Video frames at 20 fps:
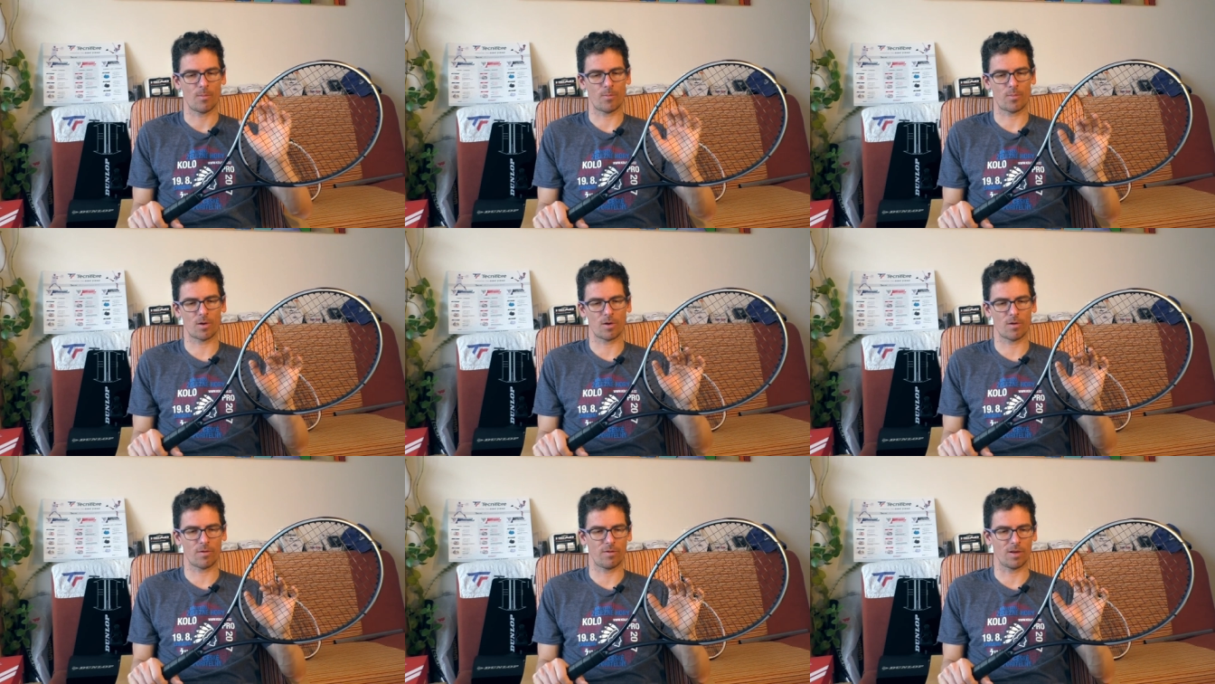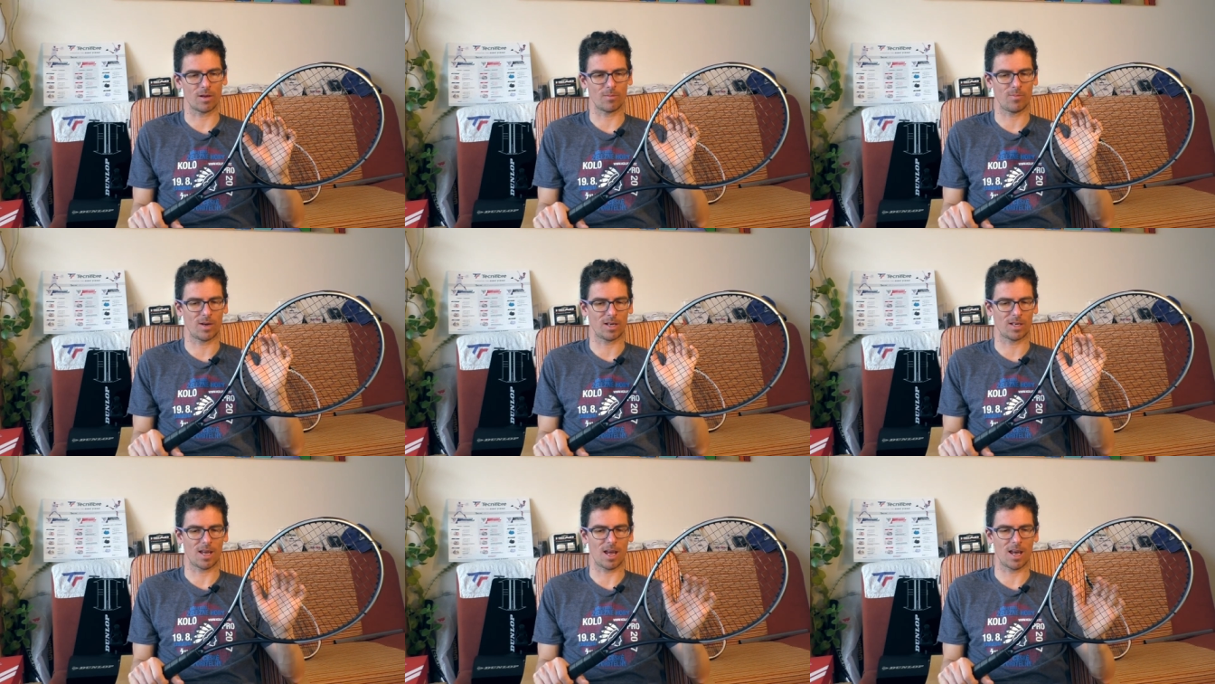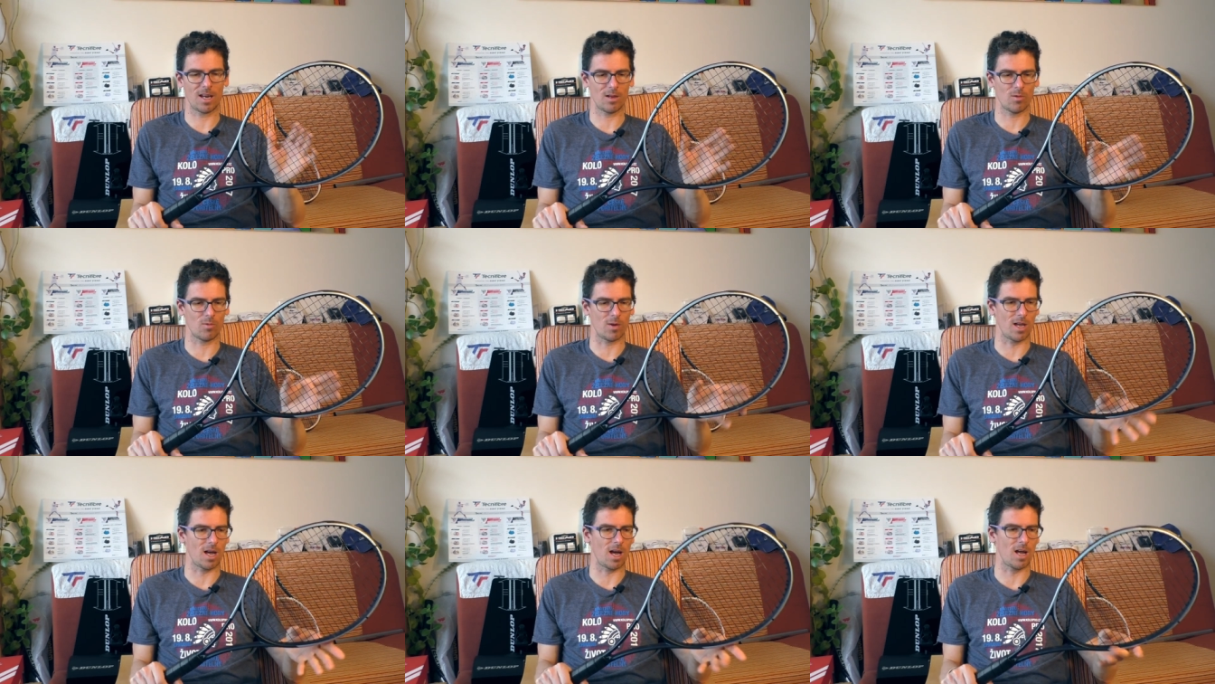perfect but
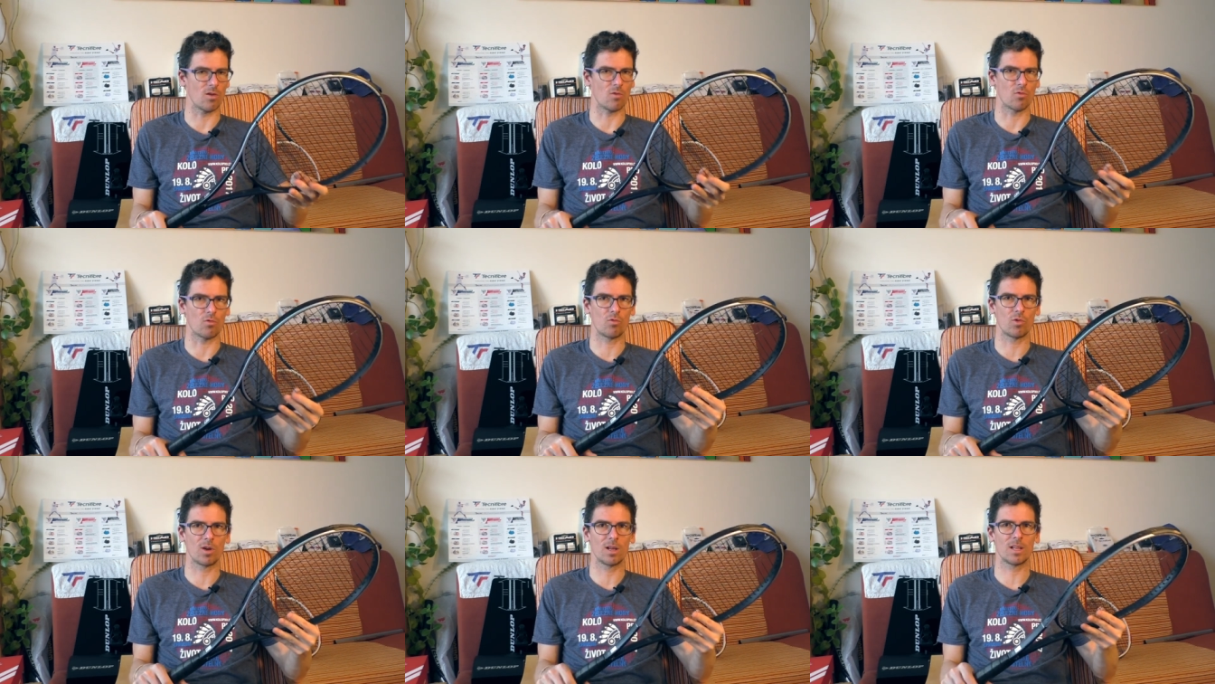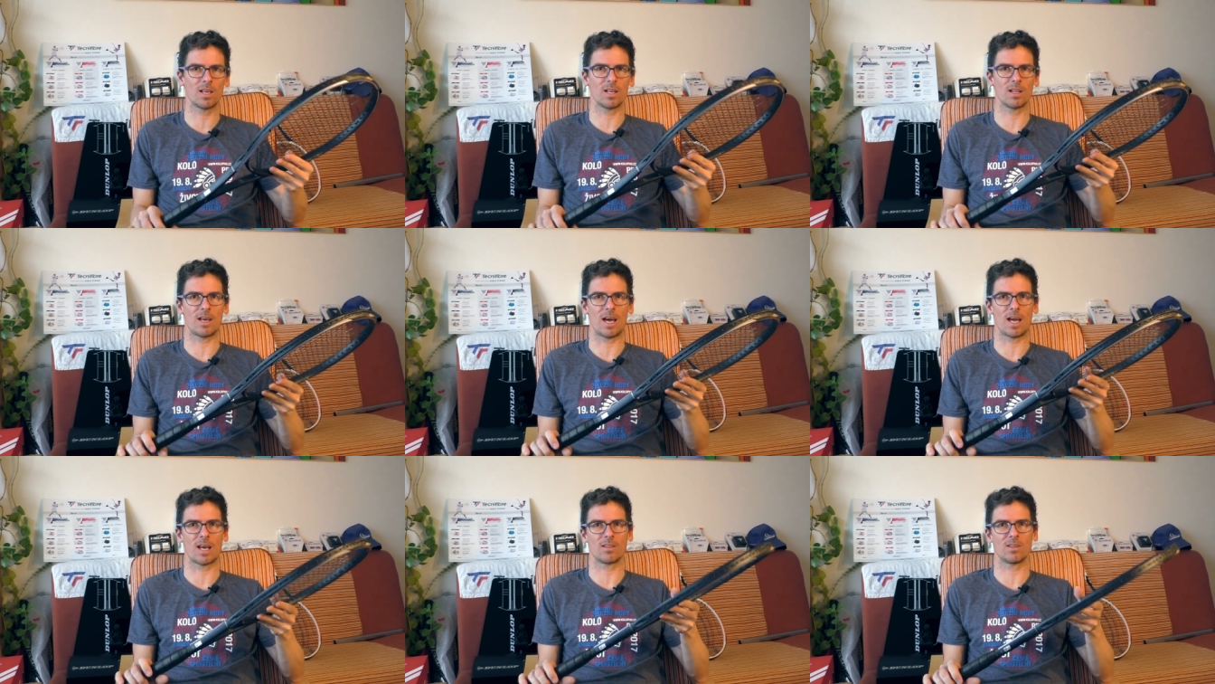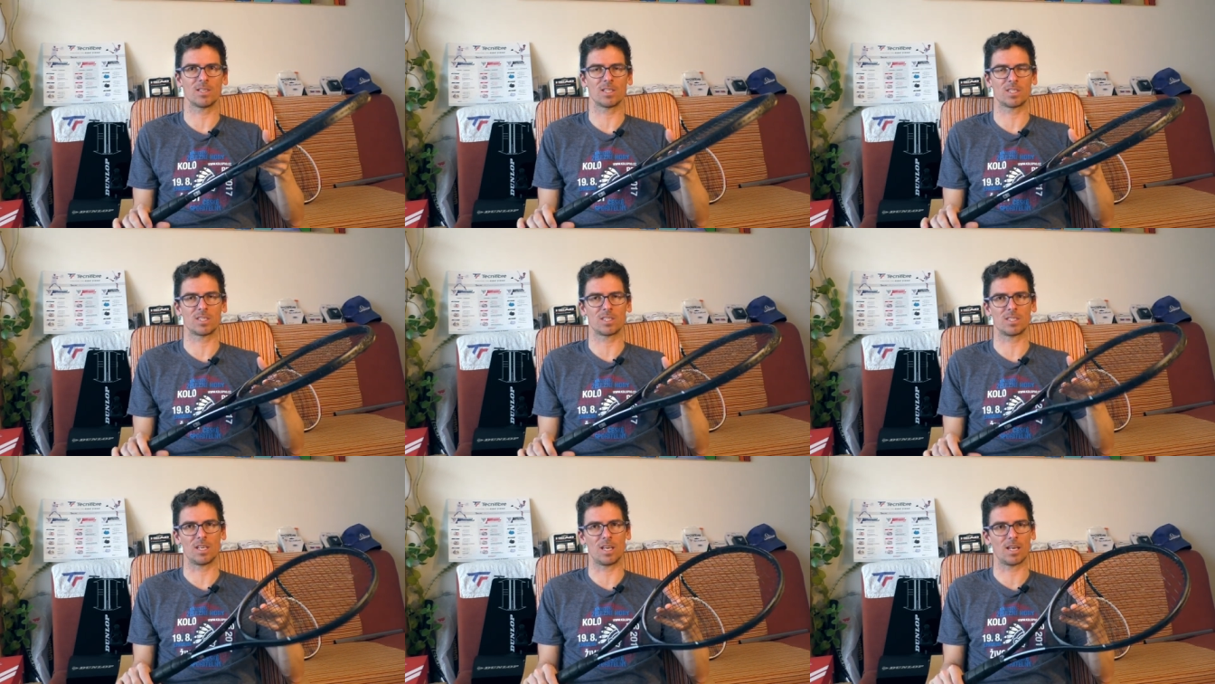anyway i really like this
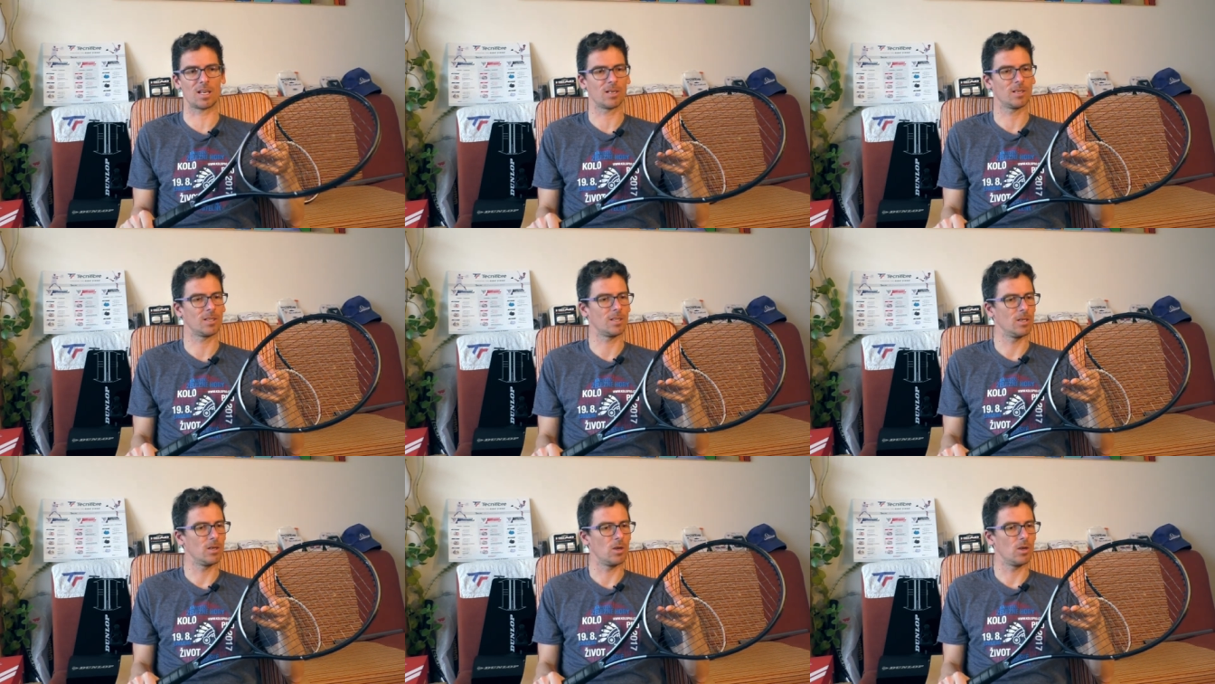stick